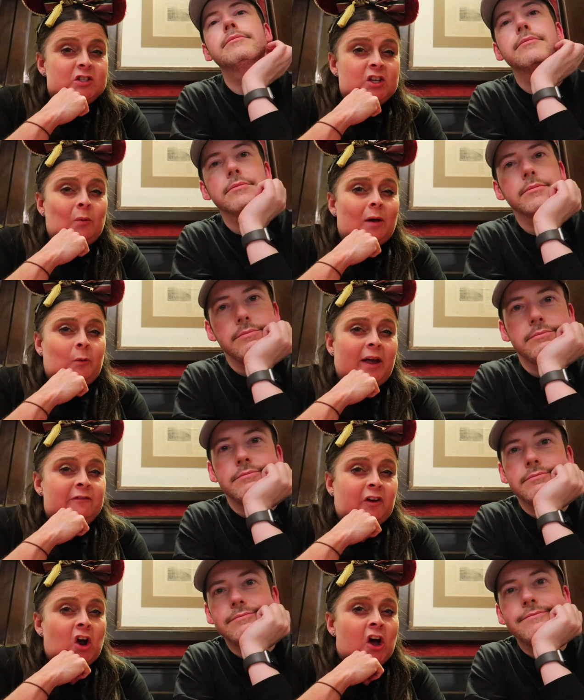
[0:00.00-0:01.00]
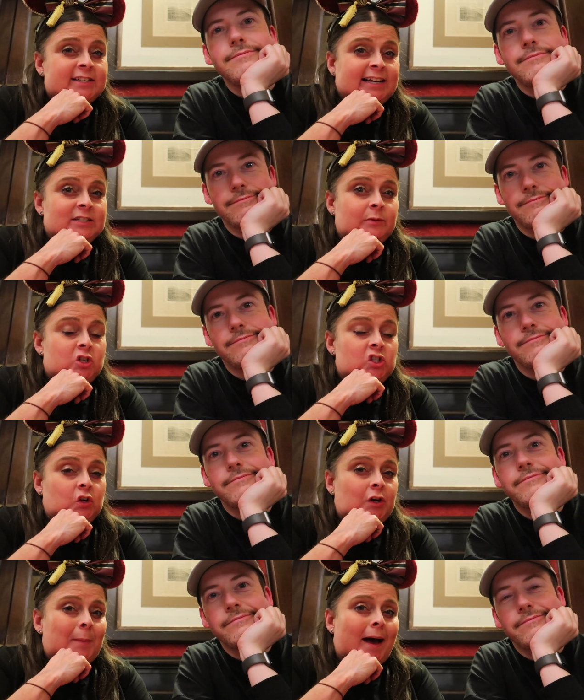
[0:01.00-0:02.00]
Speaker 1: thought while waiting for our cocktails we just
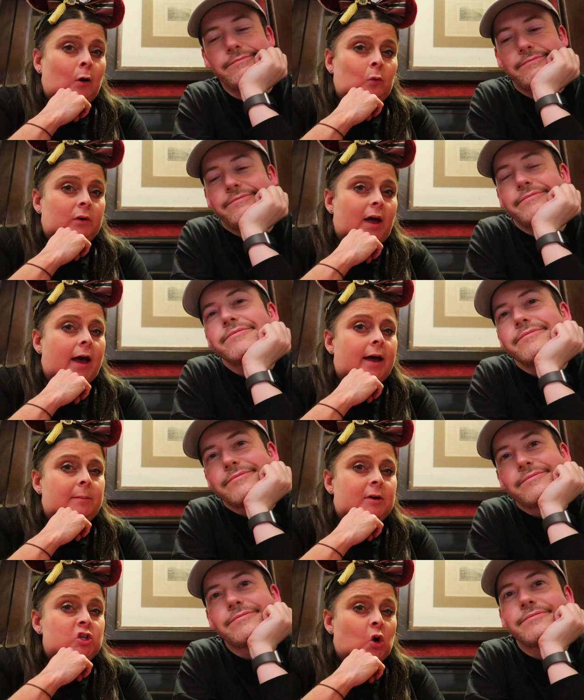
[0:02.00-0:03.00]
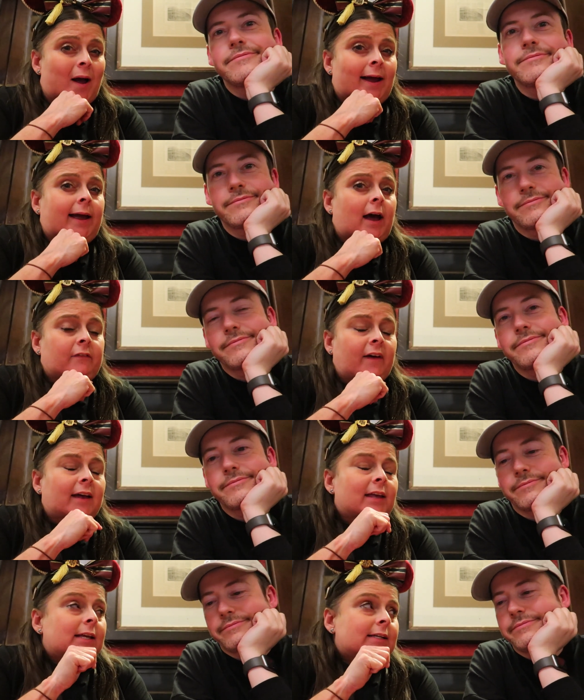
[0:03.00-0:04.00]
talk about um, Chuck Wagon
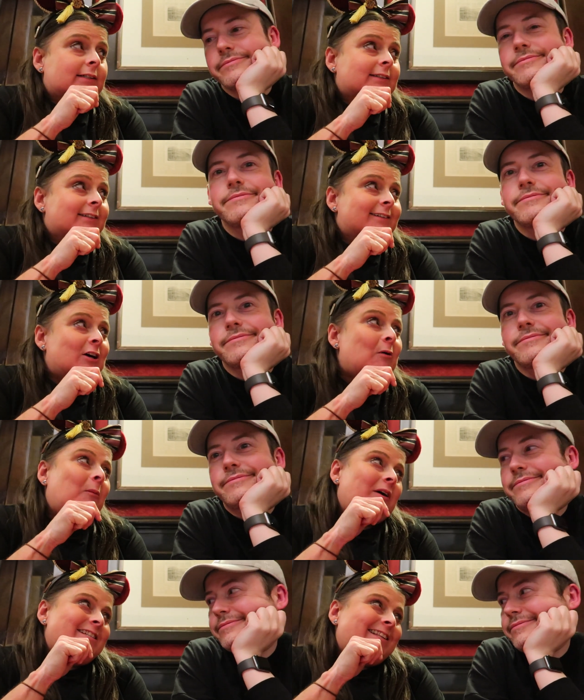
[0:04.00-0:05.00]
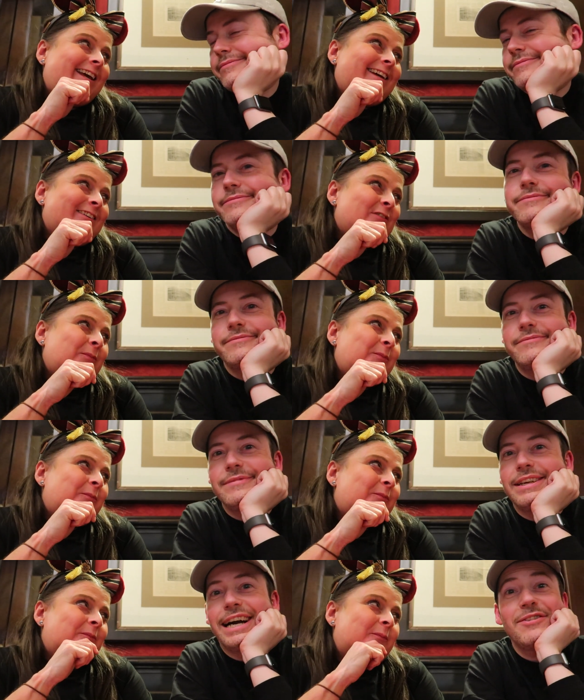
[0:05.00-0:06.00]
Cafe. Go on, what did you think?
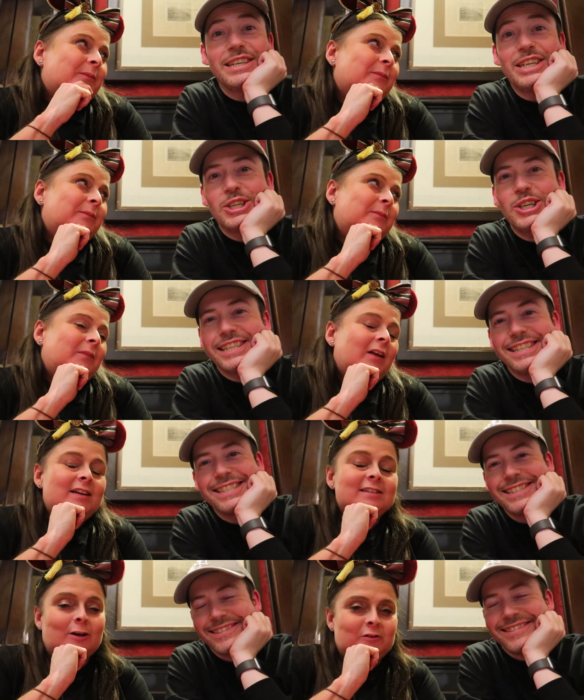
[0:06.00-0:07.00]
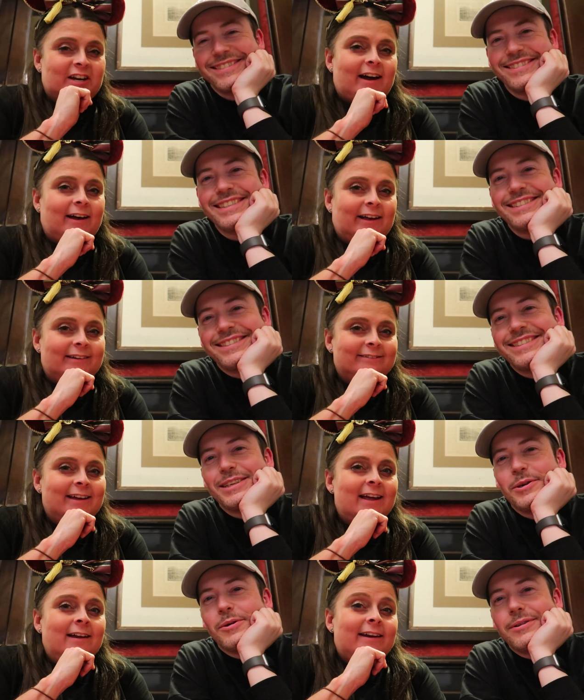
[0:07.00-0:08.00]
Speaker 2: I really enjoyed it. So did I.
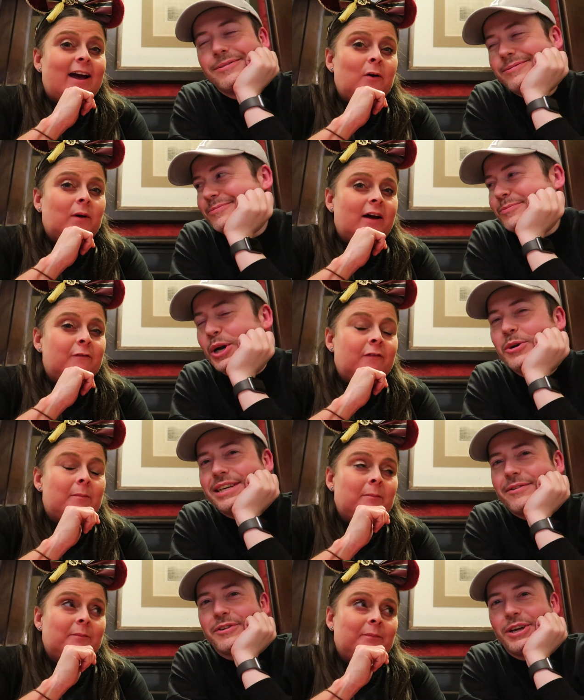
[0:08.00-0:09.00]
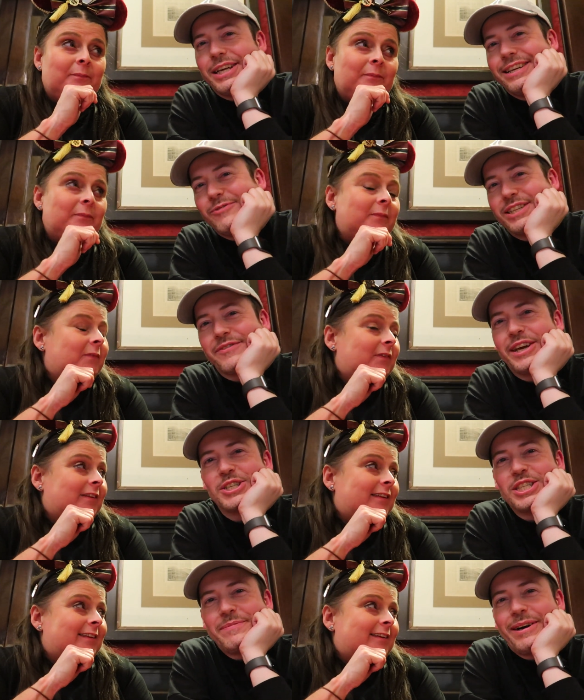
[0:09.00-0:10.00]
Now we always have the
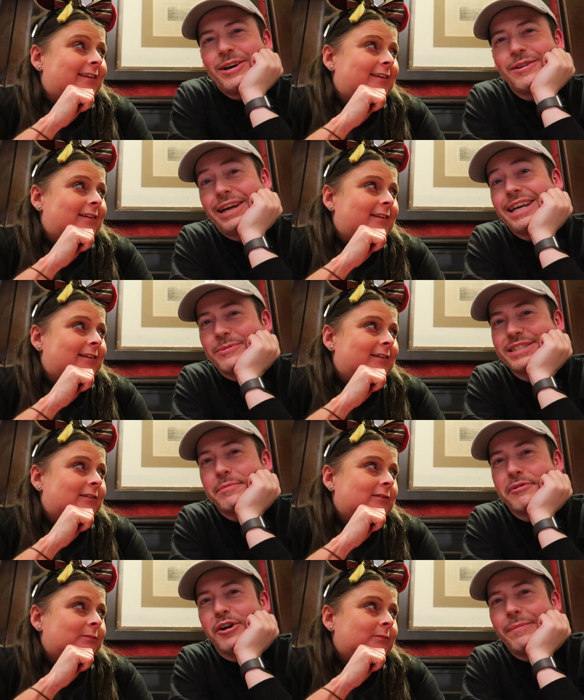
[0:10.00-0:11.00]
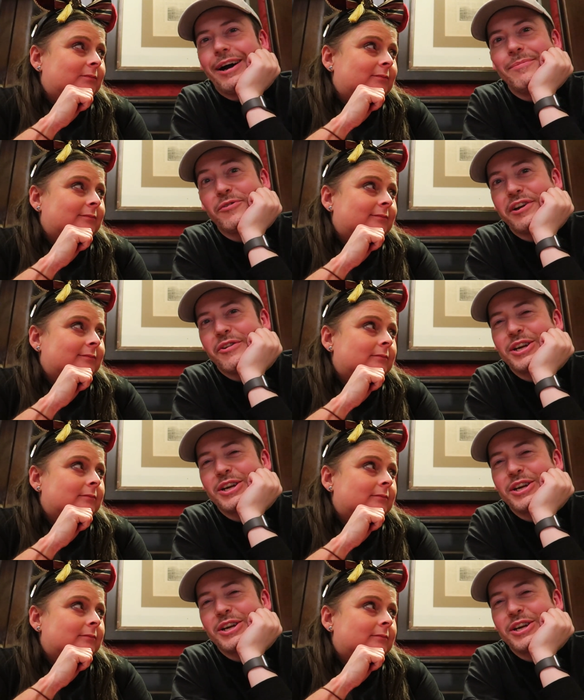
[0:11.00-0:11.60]
reservations about, like we said before, about a buffet